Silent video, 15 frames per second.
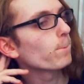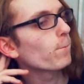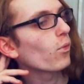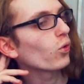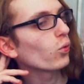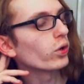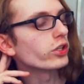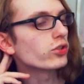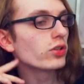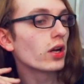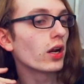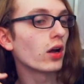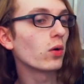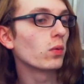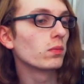Which, you
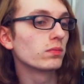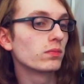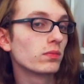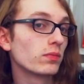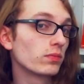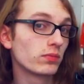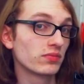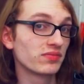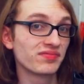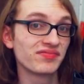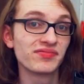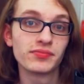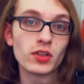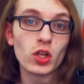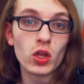know,
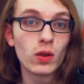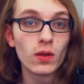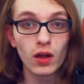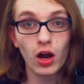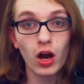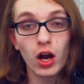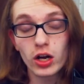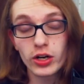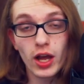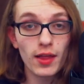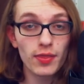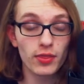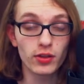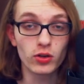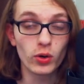are not
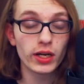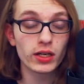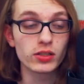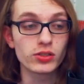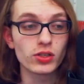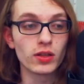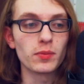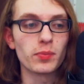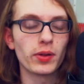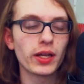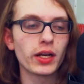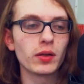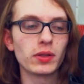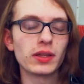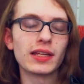the greatest on the
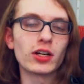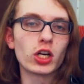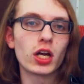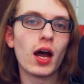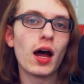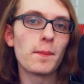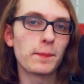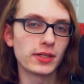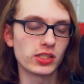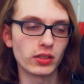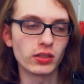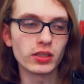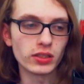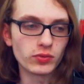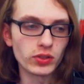planet, but they're competent
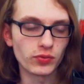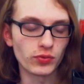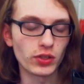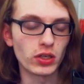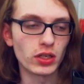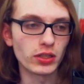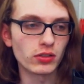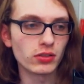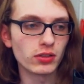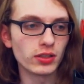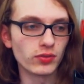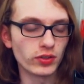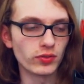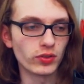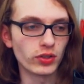even if
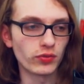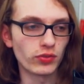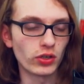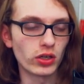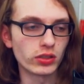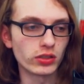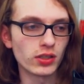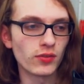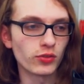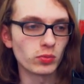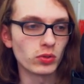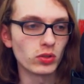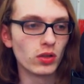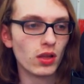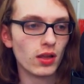they're
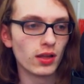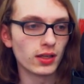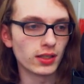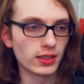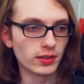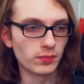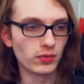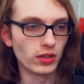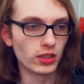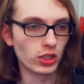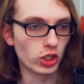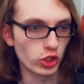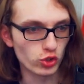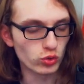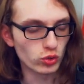uncomfortable. The
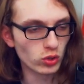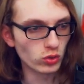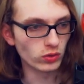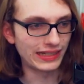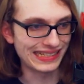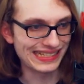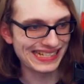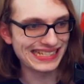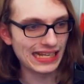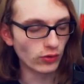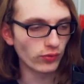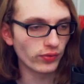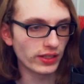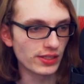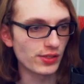control itself
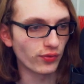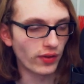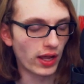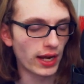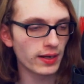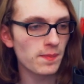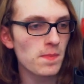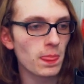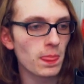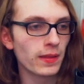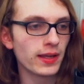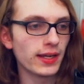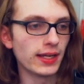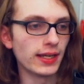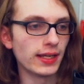is fine.
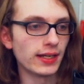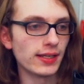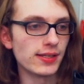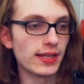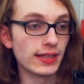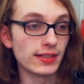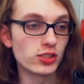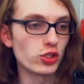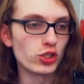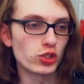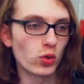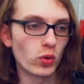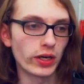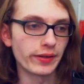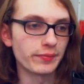It's the
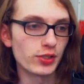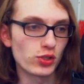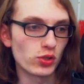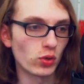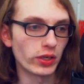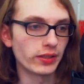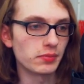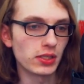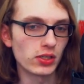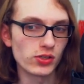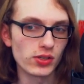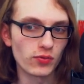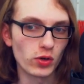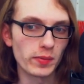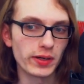story. The story kills it
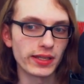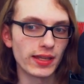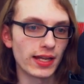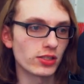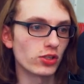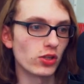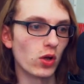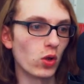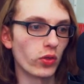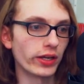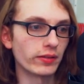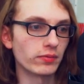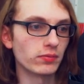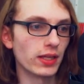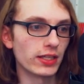for me. That's the whole thing.
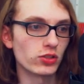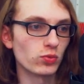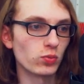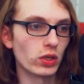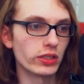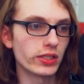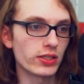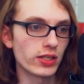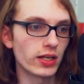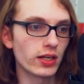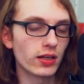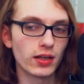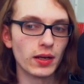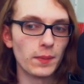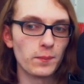That's what does it.
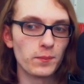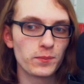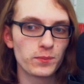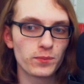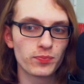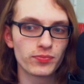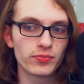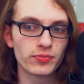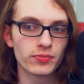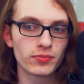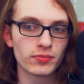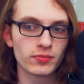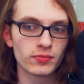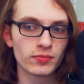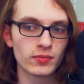
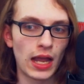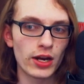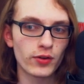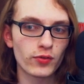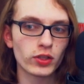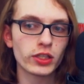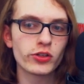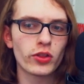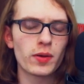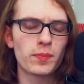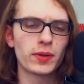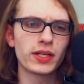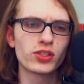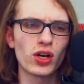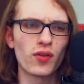How differently do they play
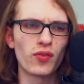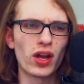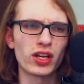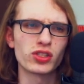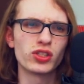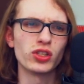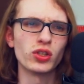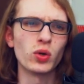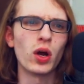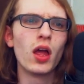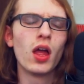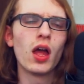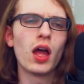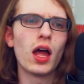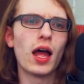in Star Fox 2? You
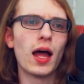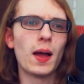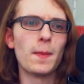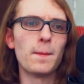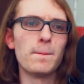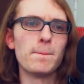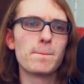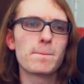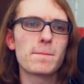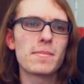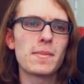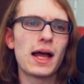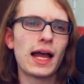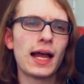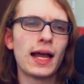know
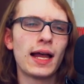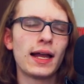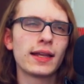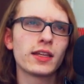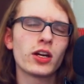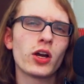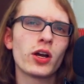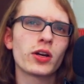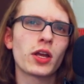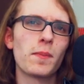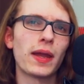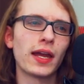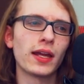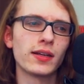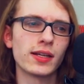how
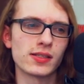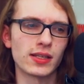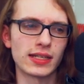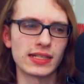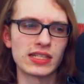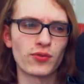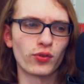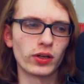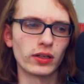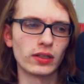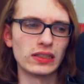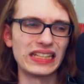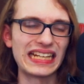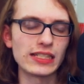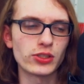Command has like different
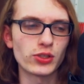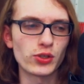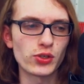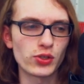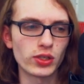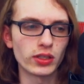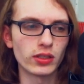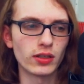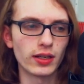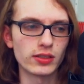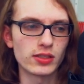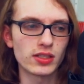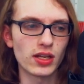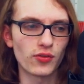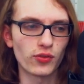lasers and
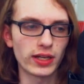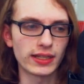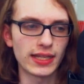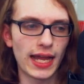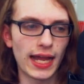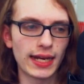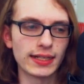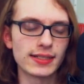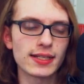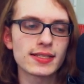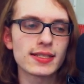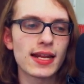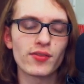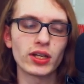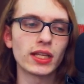stuff like that? It doesn't
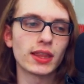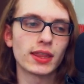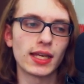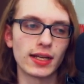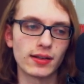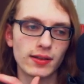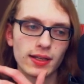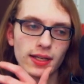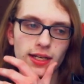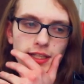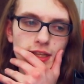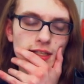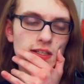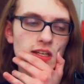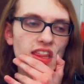have anything
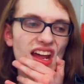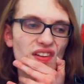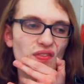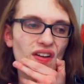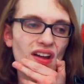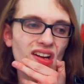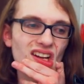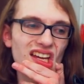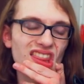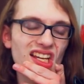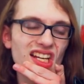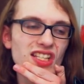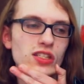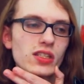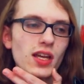to that effect. I think
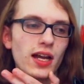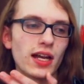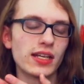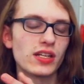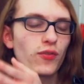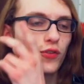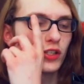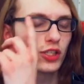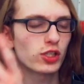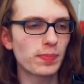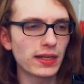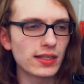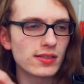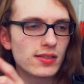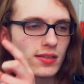it's different
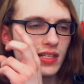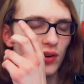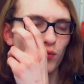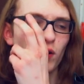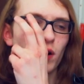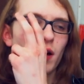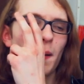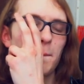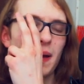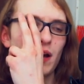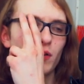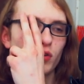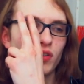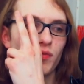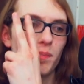speeds, different
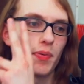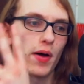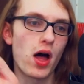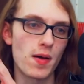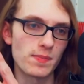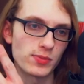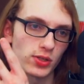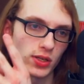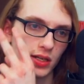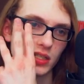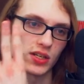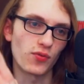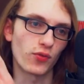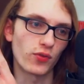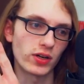amounts of bombs, and
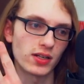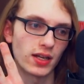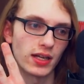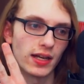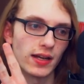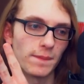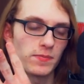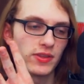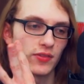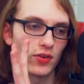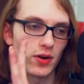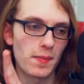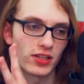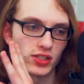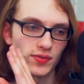different
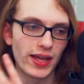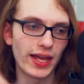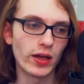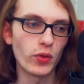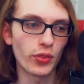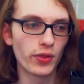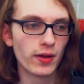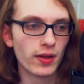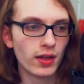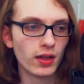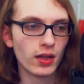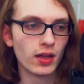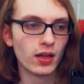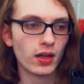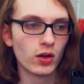amounts of health,
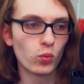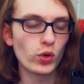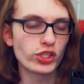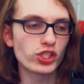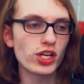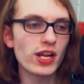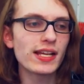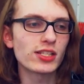which is